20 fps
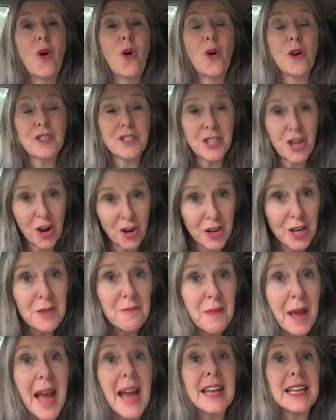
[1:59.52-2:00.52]
or
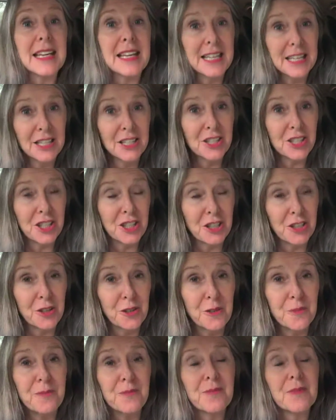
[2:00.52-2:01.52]
turning back
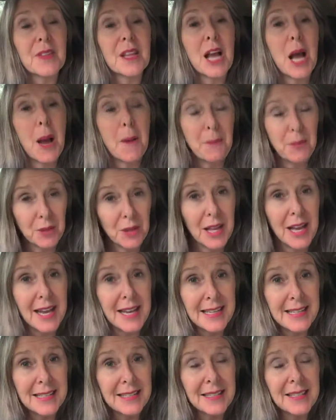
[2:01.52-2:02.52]
into a
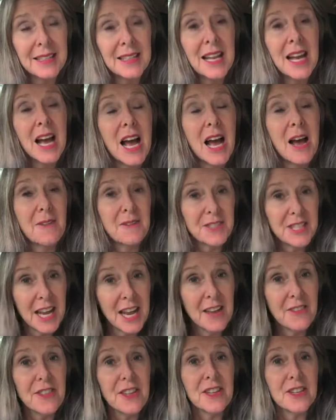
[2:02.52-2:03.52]
place of
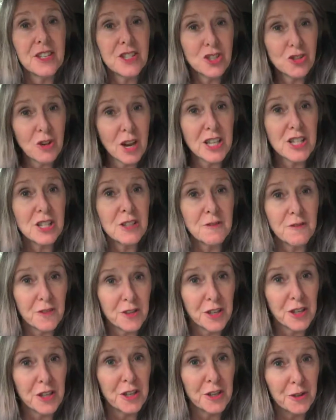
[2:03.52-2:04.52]
death and destruction
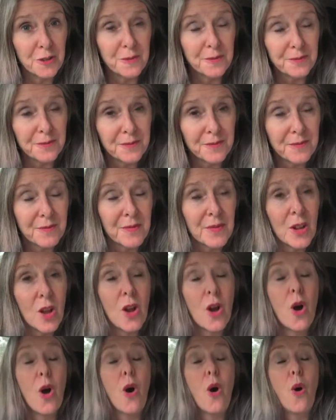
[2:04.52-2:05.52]
for you,
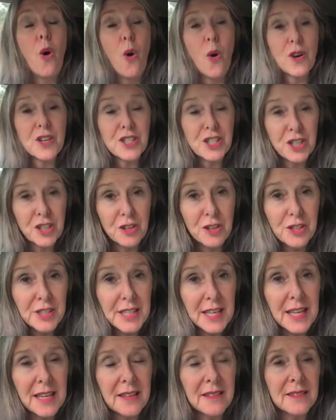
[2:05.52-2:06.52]
or
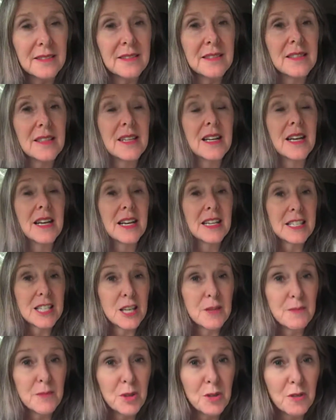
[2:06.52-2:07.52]
choosing
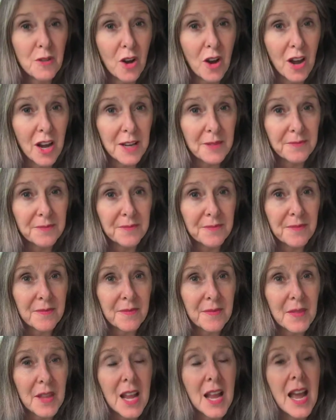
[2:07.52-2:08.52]
to move on
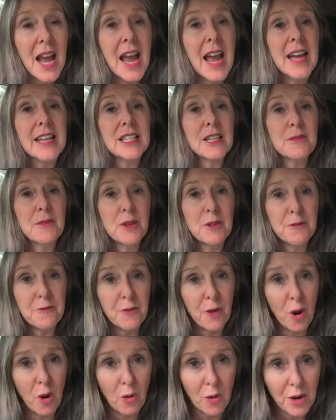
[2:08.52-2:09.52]
and to move
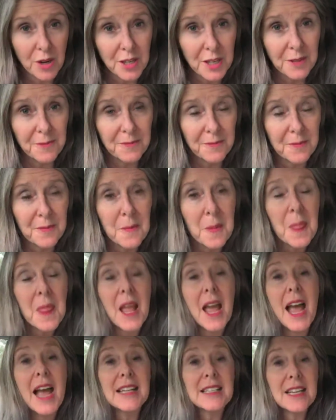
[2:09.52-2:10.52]
forward
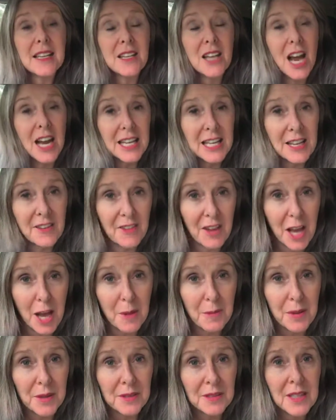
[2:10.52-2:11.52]
and to not give
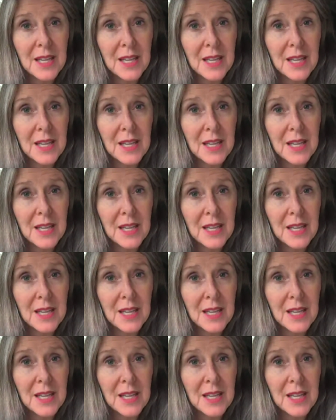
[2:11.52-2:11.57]
up